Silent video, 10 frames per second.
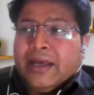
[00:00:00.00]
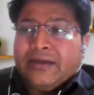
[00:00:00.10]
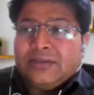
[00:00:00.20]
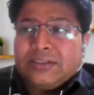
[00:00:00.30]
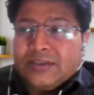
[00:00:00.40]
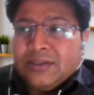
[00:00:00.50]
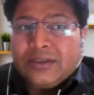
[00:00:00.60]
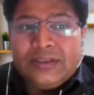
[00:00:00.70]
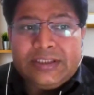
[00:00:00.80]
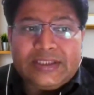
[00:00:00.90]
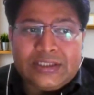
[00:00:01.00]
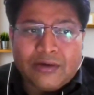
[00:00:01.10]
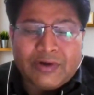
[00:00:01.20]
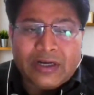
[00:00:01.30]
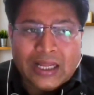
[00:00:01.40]
and this is
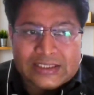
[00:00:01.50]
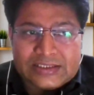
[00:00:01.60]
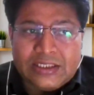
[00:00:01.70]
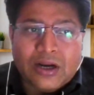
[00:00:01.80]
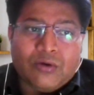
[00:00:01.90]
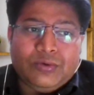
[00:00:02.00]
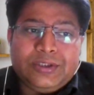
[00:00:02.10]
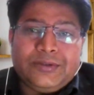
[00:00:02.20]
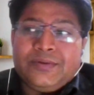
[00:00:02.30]
our last ground